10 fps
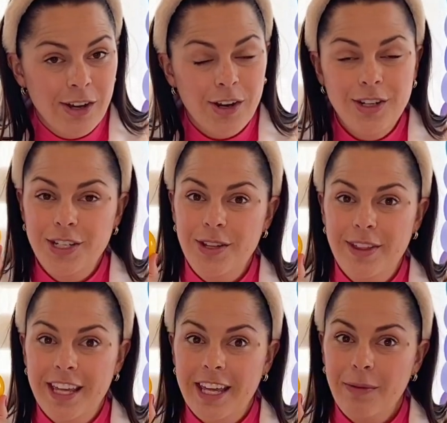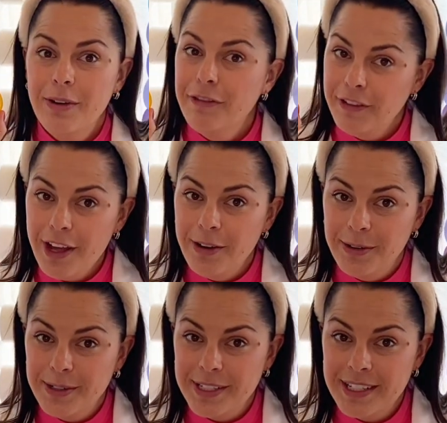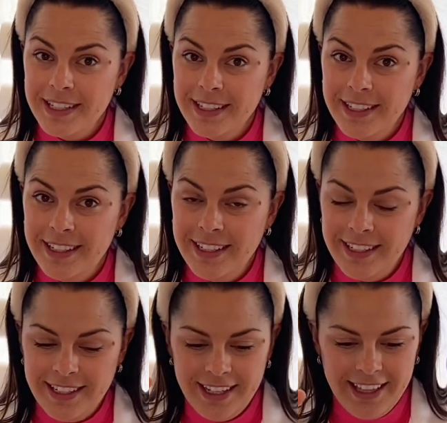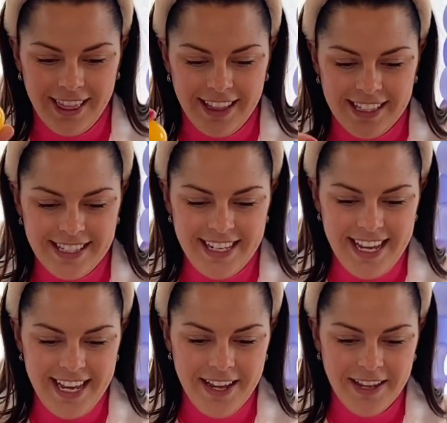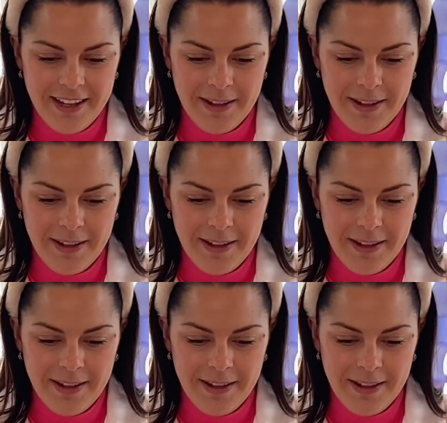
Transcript: or do you think it will float? Let's see.